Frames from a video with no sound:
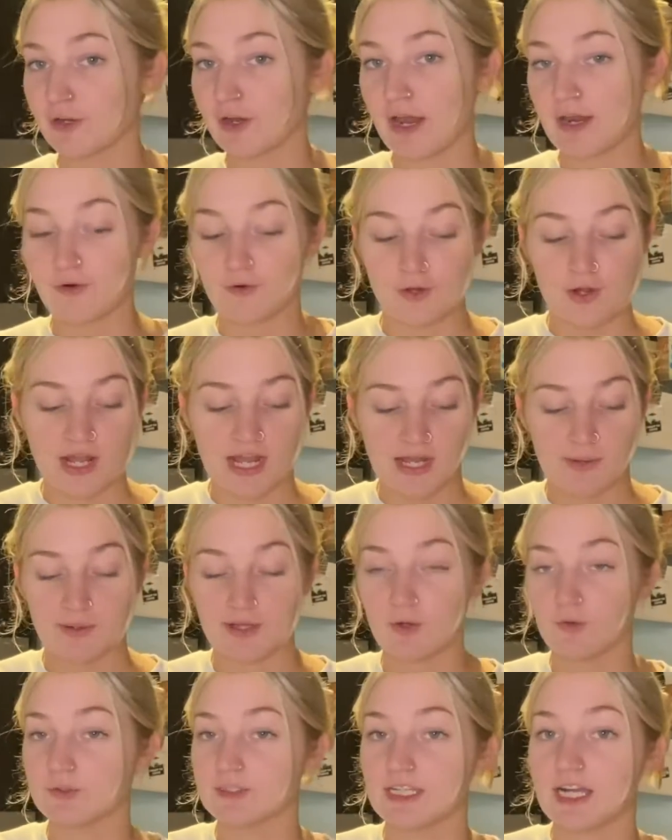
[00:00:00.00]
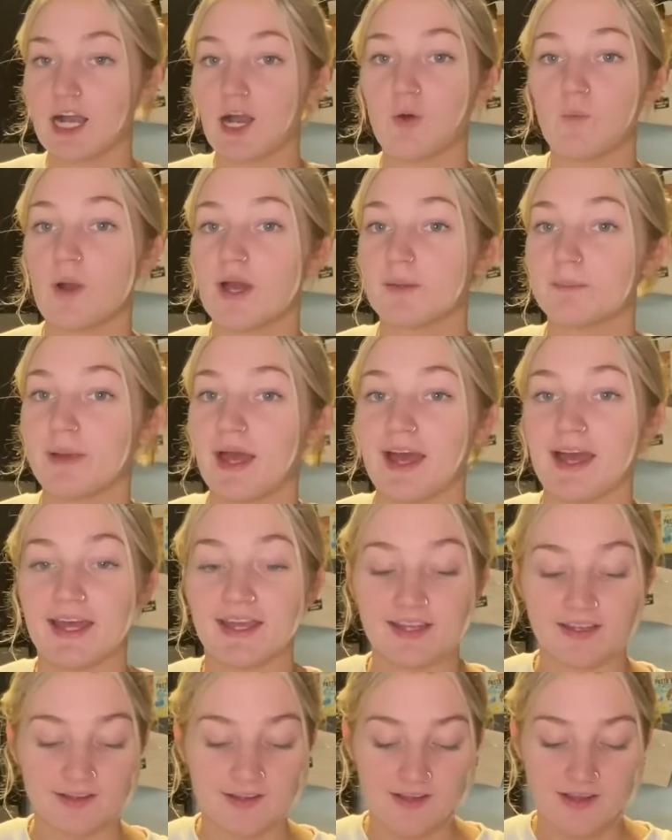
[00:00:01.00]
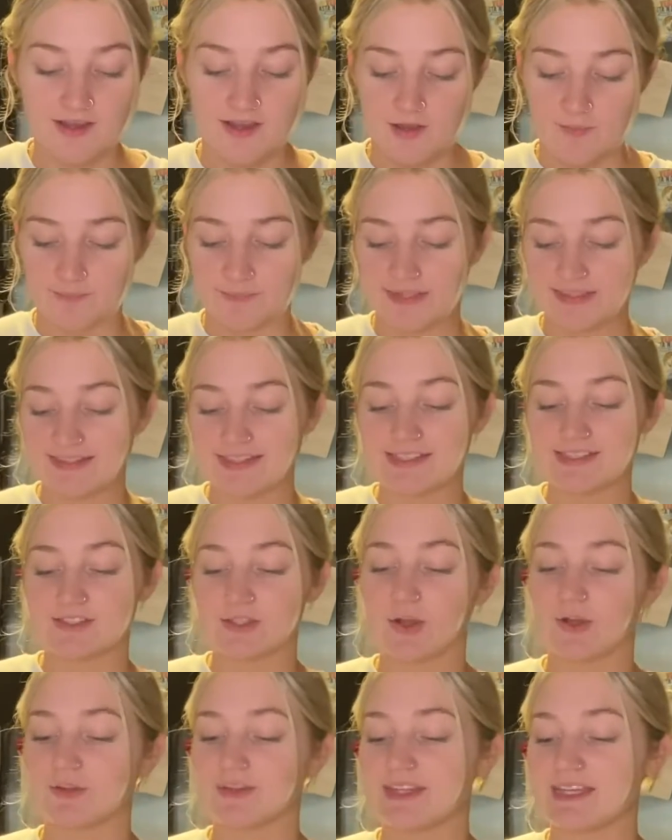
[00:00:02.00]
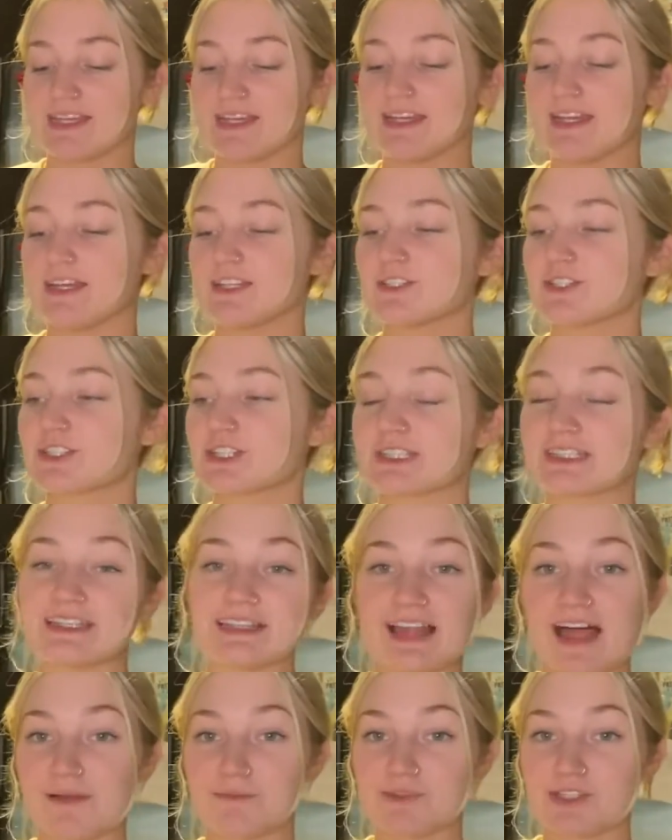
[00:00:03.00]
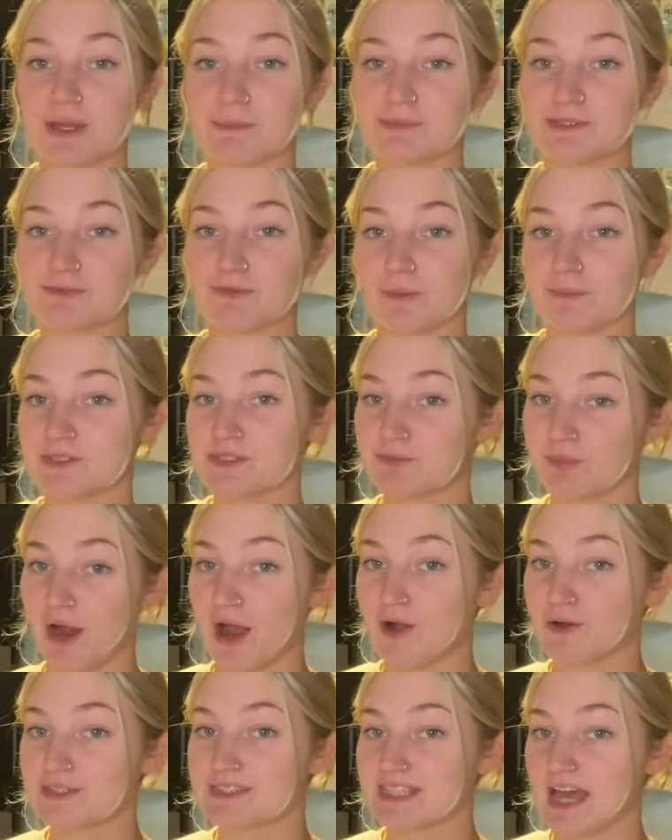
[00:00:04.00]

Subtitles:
I don't know how I only got one bag, but these are the chili lime chips from Sprouts.